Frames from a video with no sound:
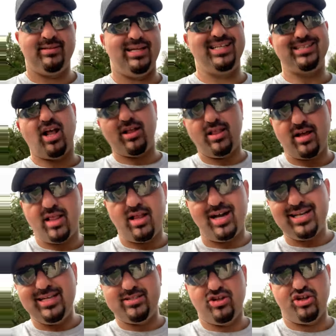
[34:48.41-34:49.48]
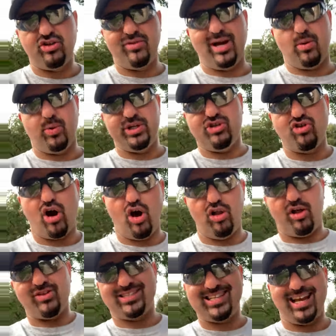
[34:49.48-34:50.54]
And it's a lot easier to do that when you're
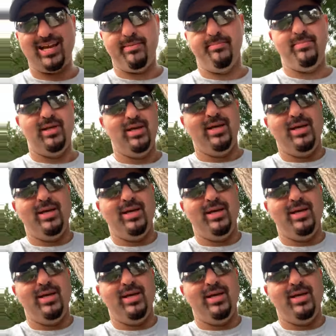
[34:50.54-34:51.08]
all on the same,